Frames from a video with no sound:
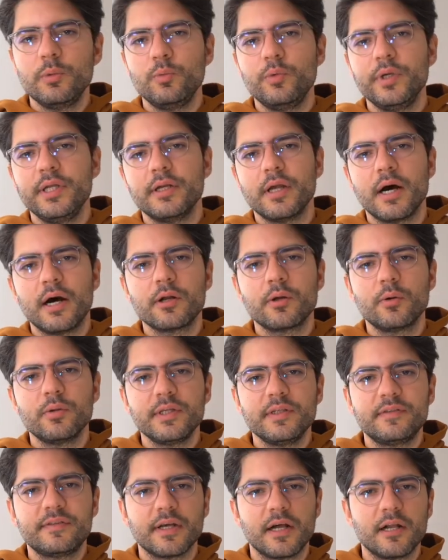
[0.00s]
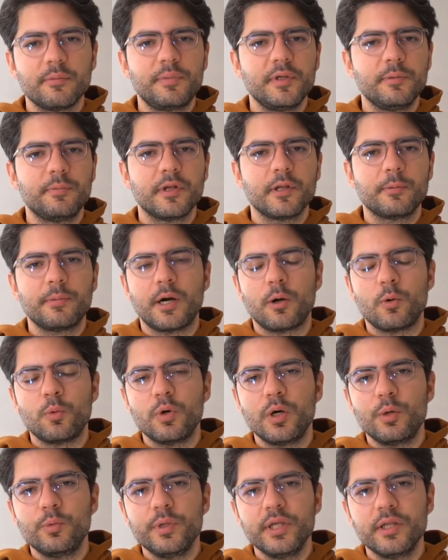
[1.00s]
We not only tell people about
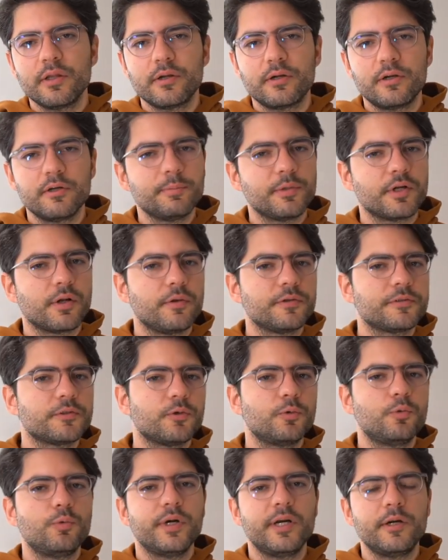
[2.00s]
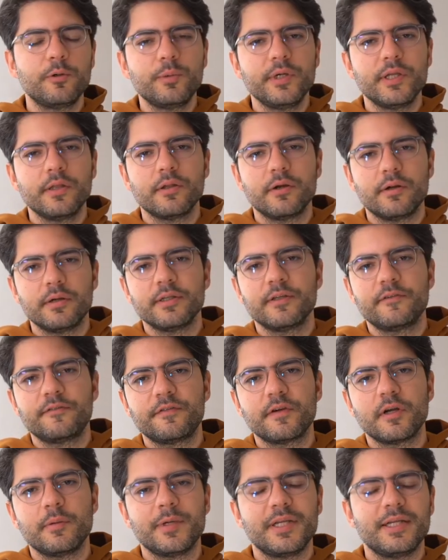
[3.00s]
what we learn, but also where we learned it from.